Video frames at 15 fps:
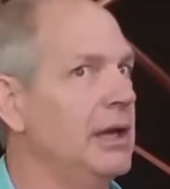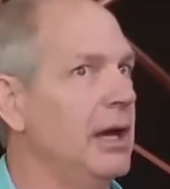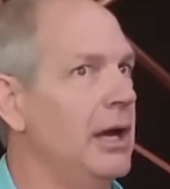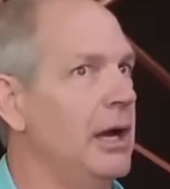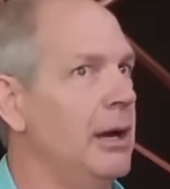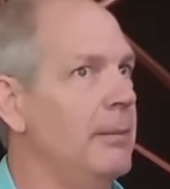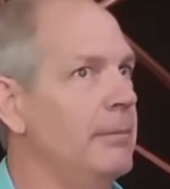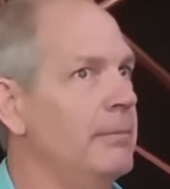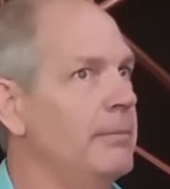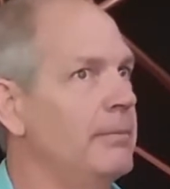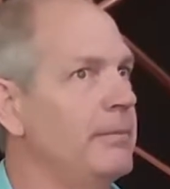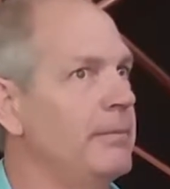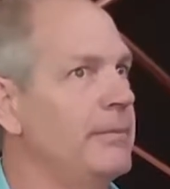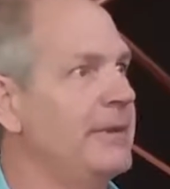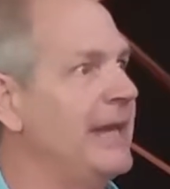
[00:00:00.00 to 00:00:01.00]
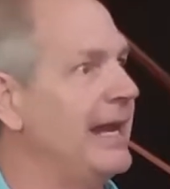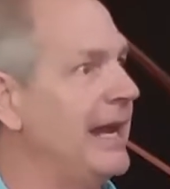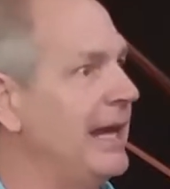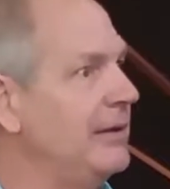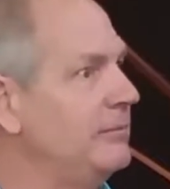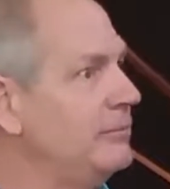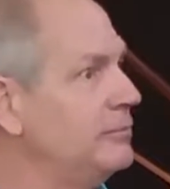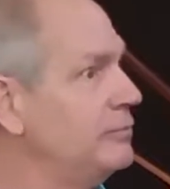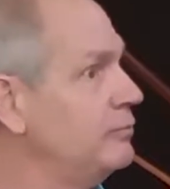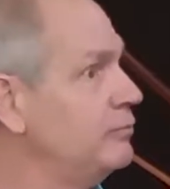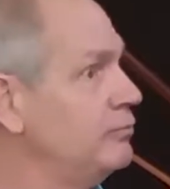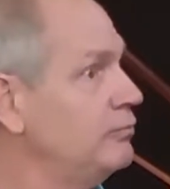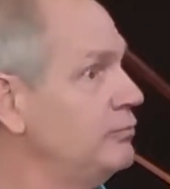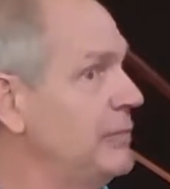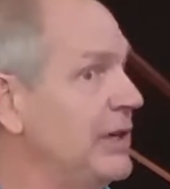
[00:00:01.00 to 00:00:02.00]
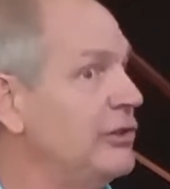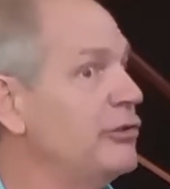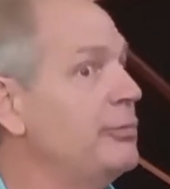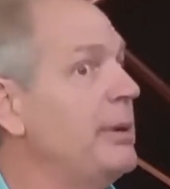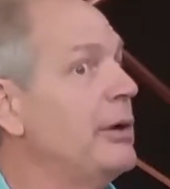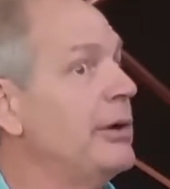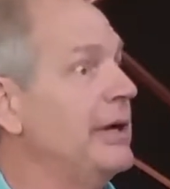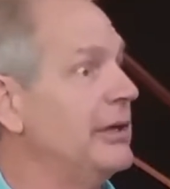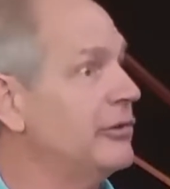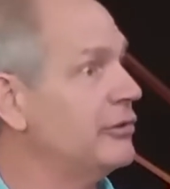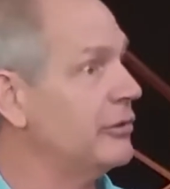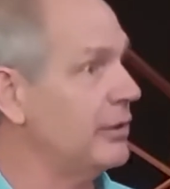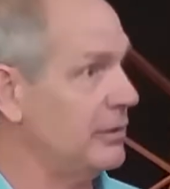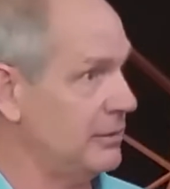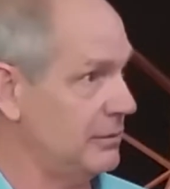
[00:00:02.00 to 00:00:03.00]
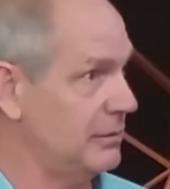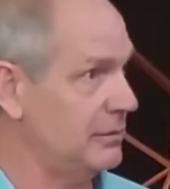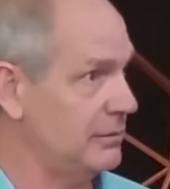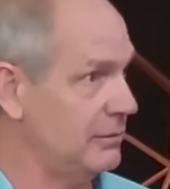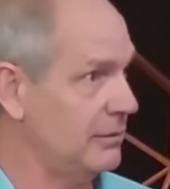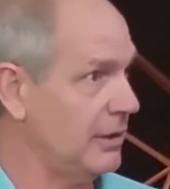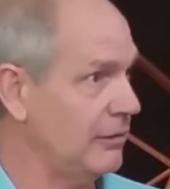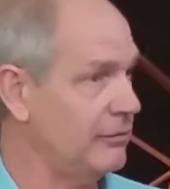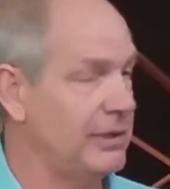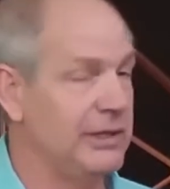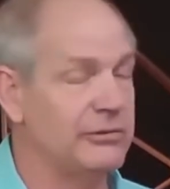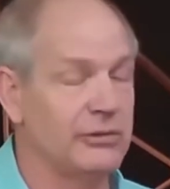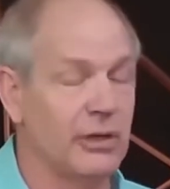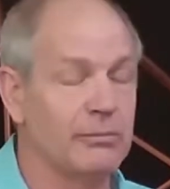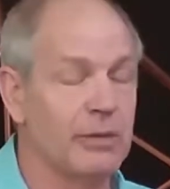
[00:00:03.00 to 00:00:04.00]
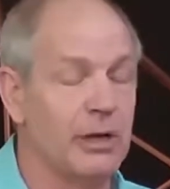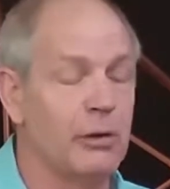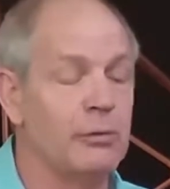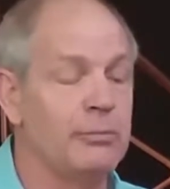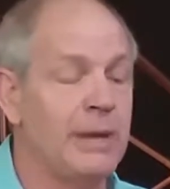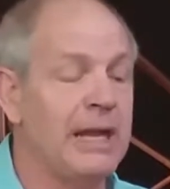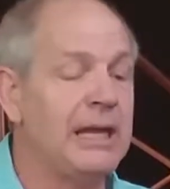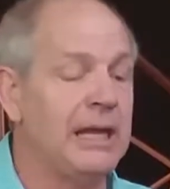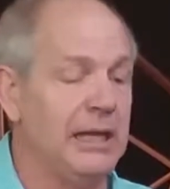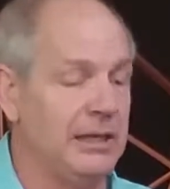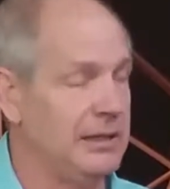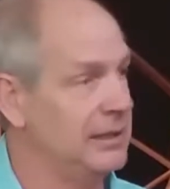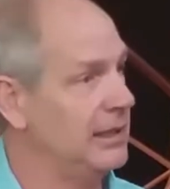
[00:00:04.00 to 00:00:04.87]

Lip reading: that I experienced. It's of my own making.